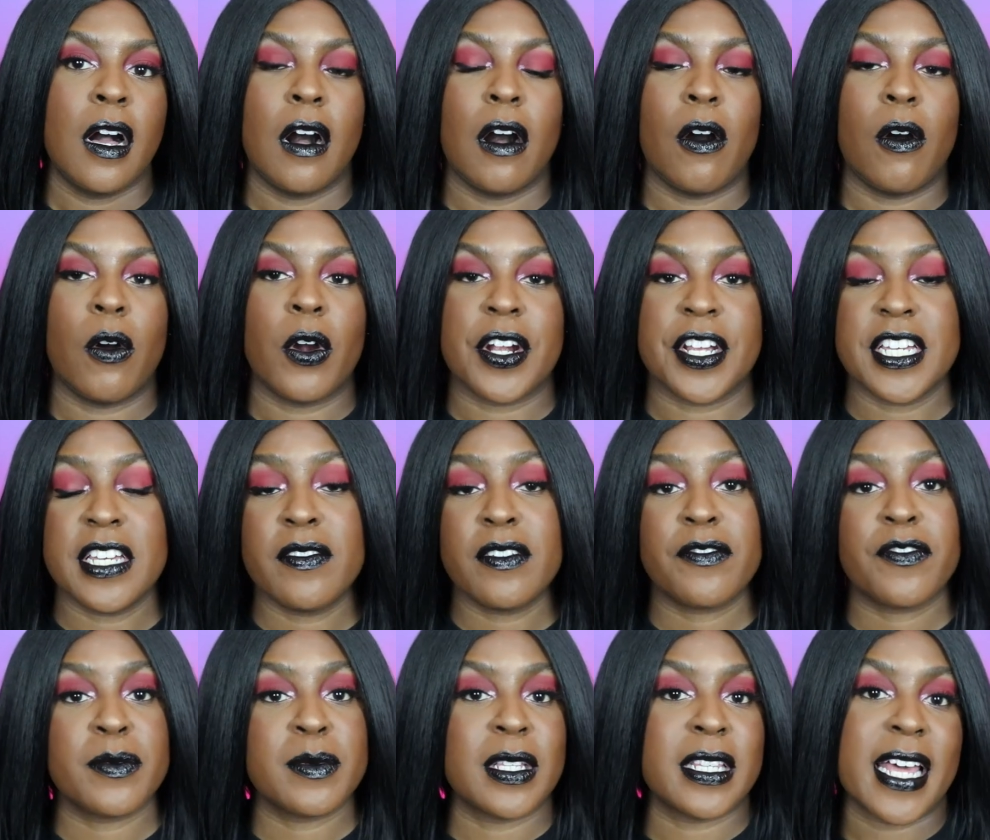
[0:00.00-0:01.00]
or even
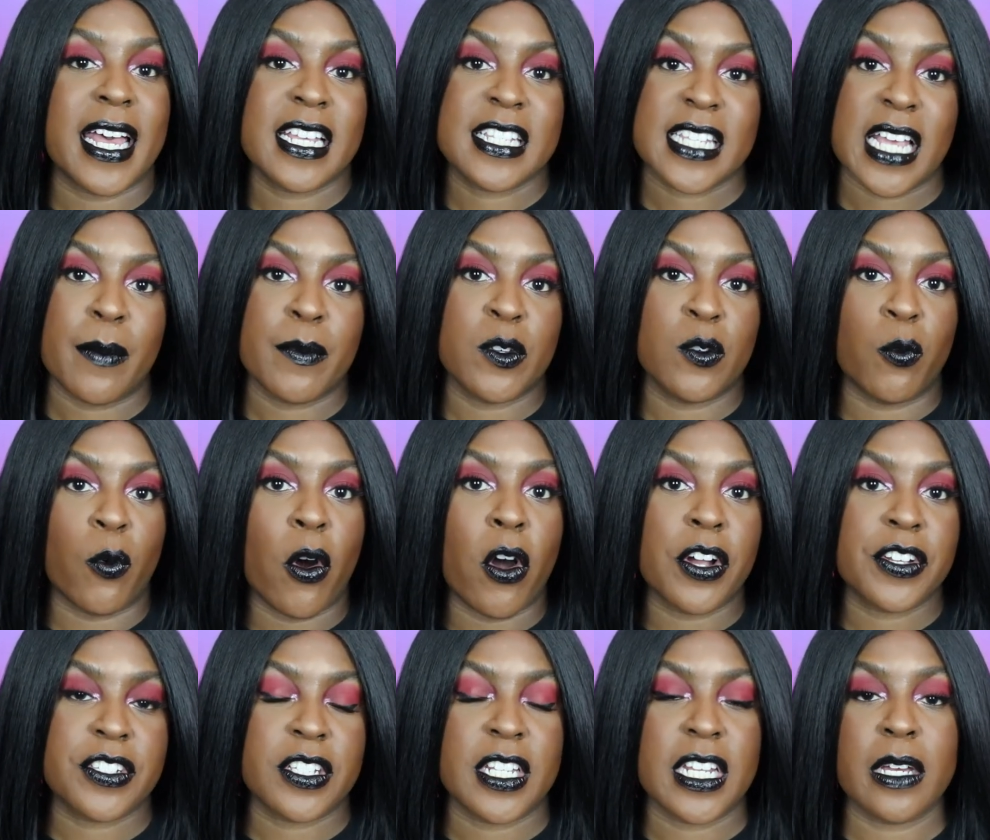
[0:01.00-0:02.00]
from the last time you
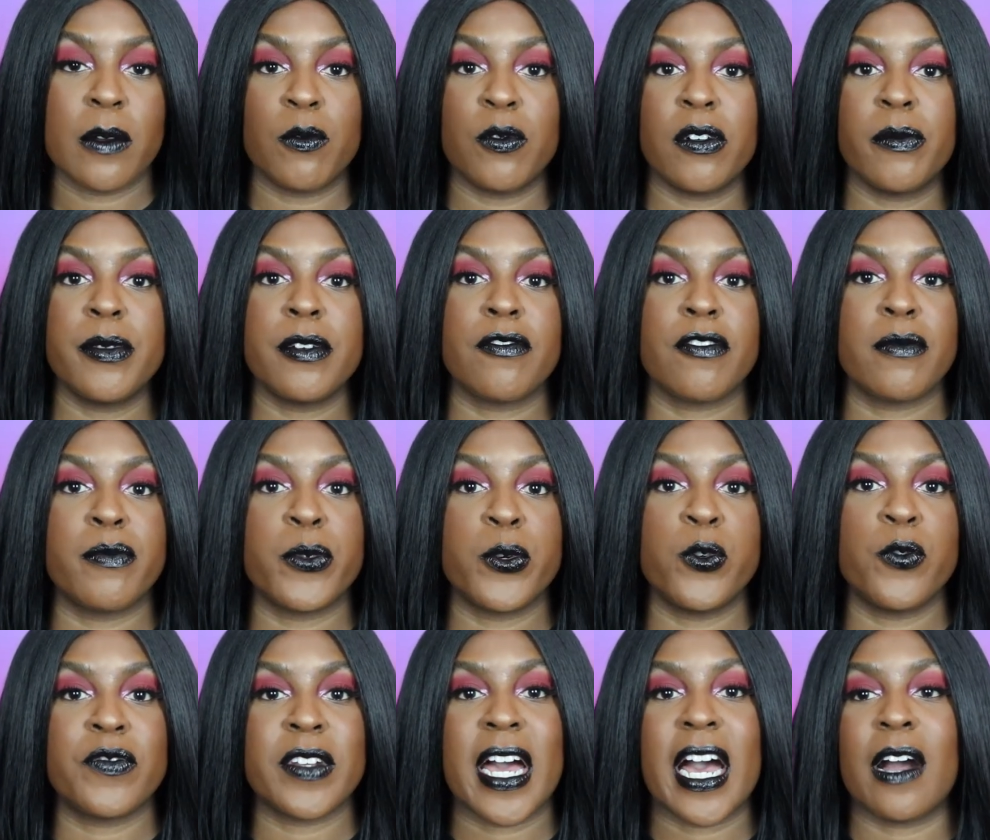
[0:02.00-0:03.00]
washed it. It will be
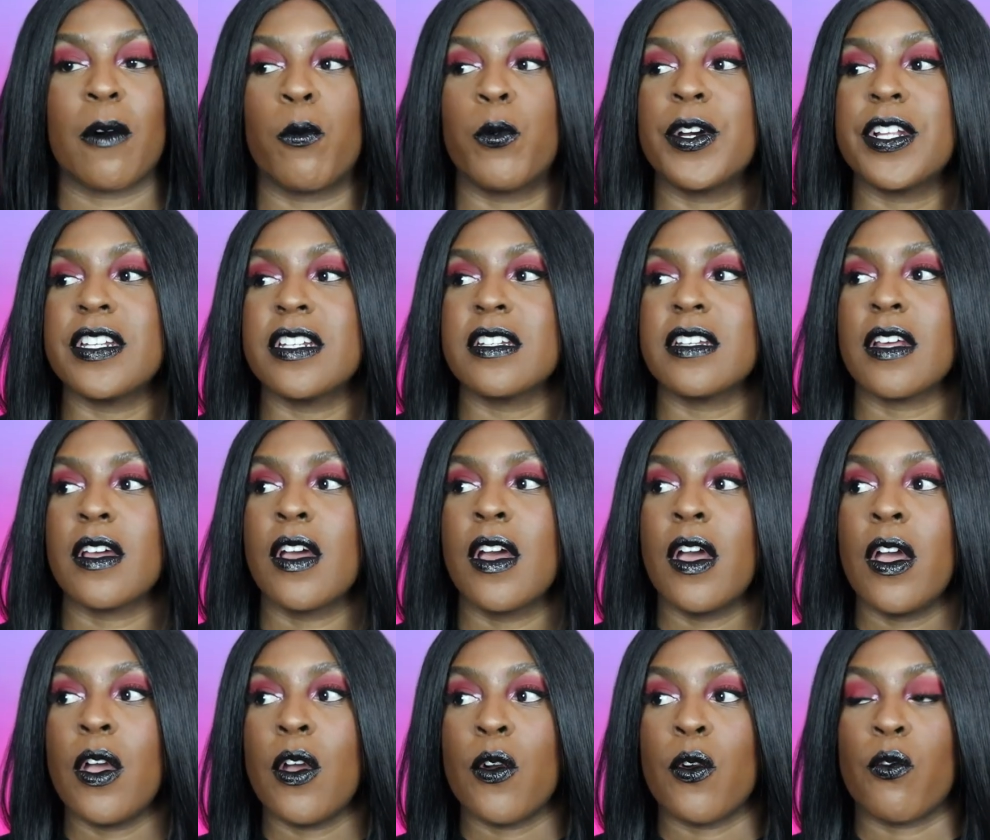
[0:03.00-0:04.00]
removed. Now, I wouldn't
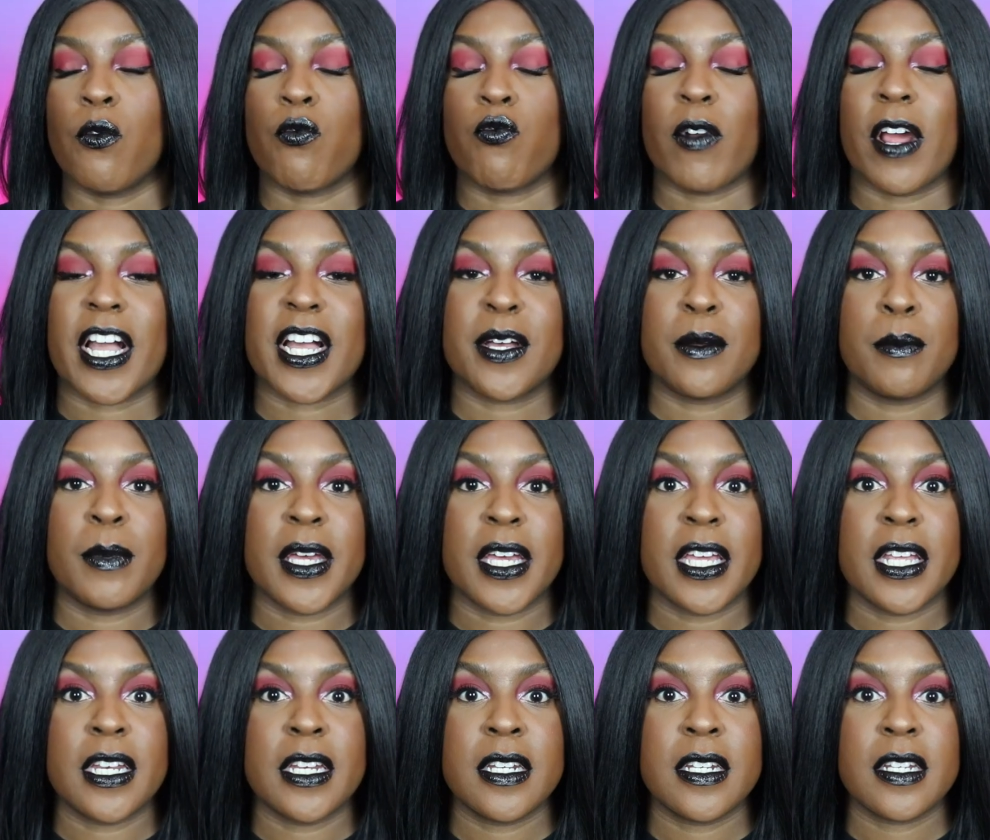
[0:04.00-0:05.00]

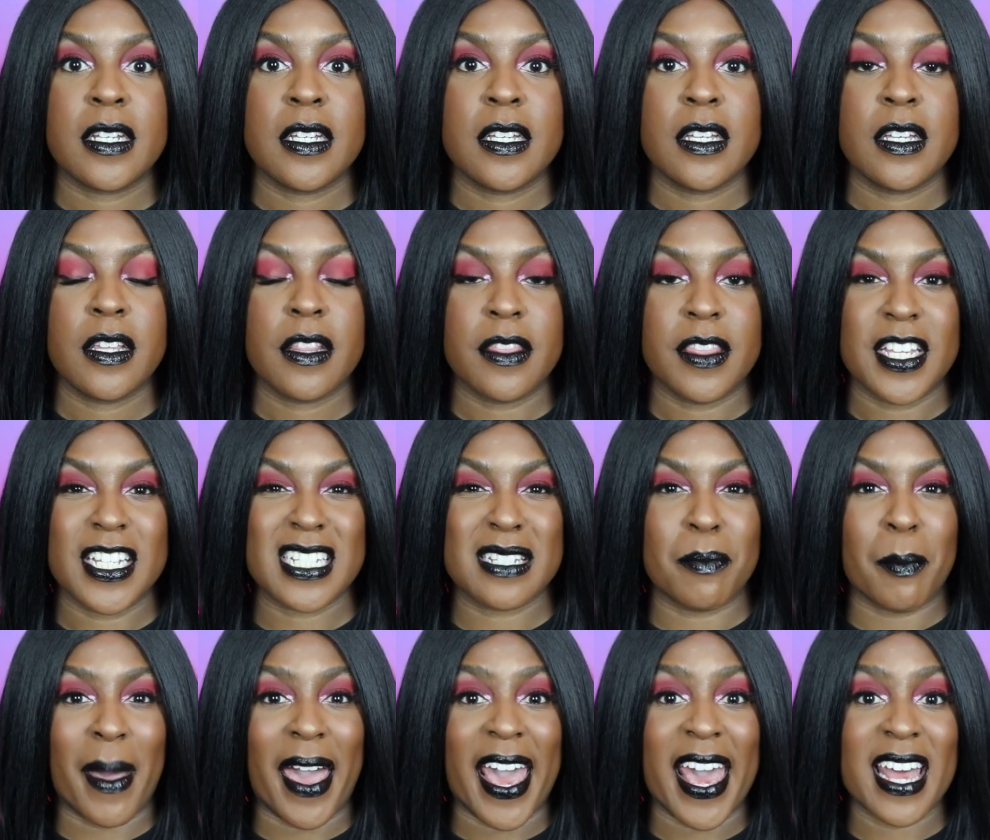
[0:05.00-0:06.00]
recommend this
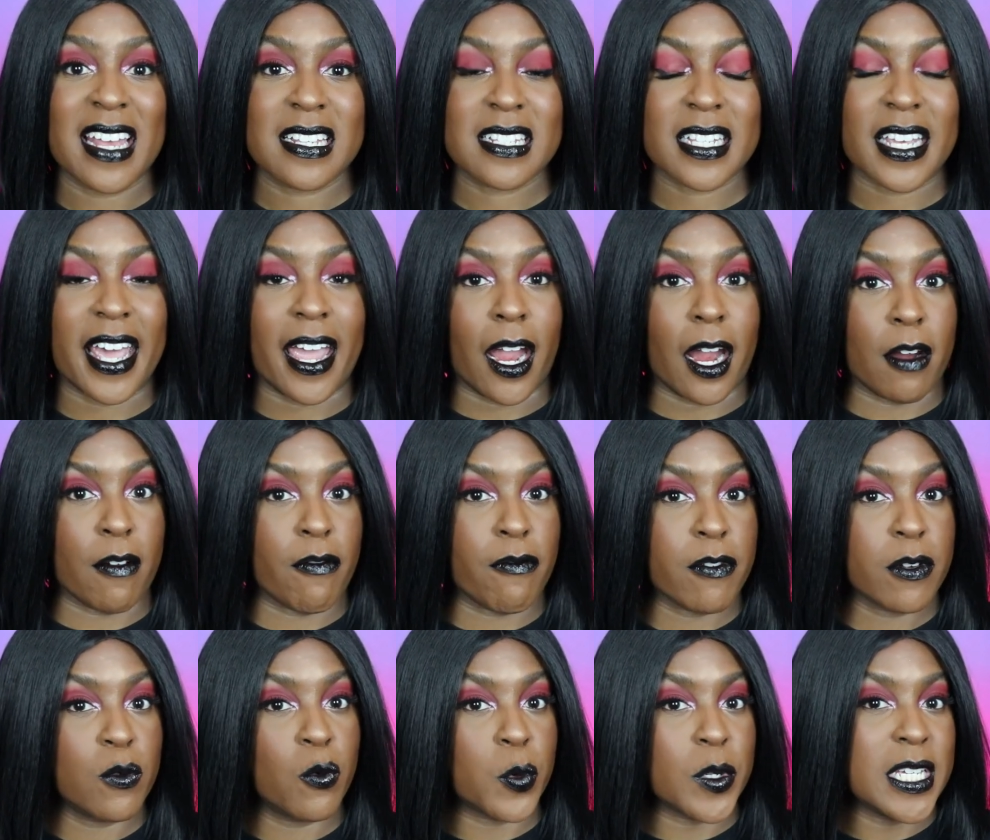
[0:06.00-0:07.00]
mask
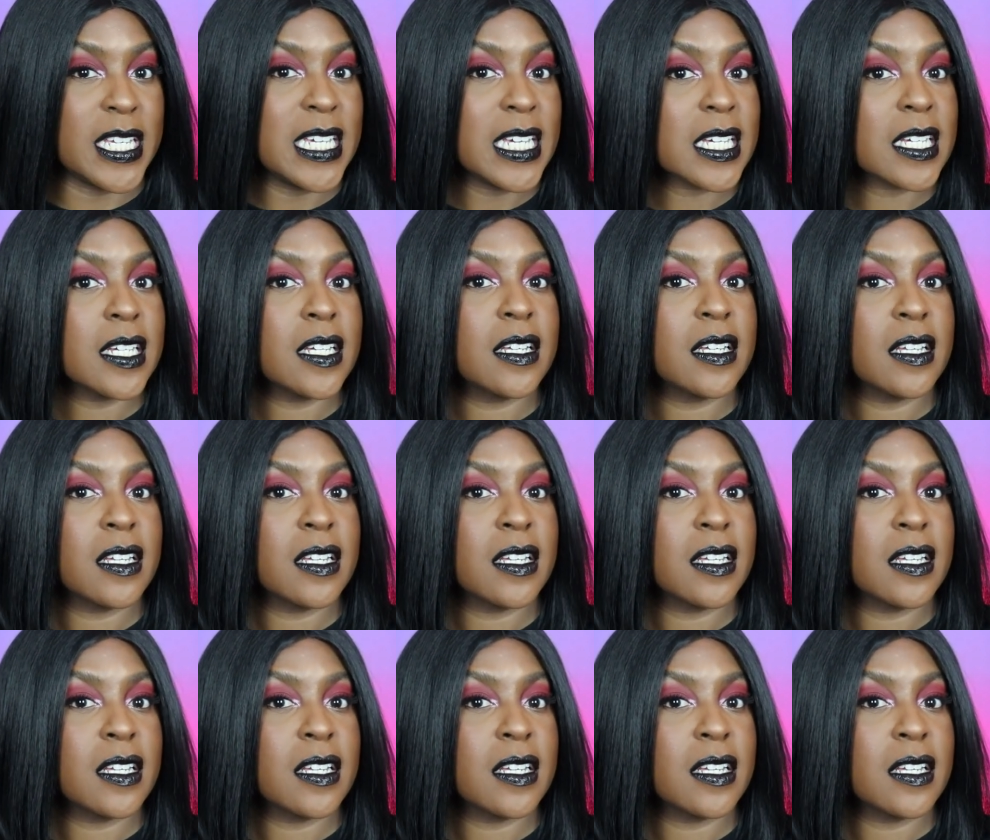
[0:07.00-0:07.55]
every week.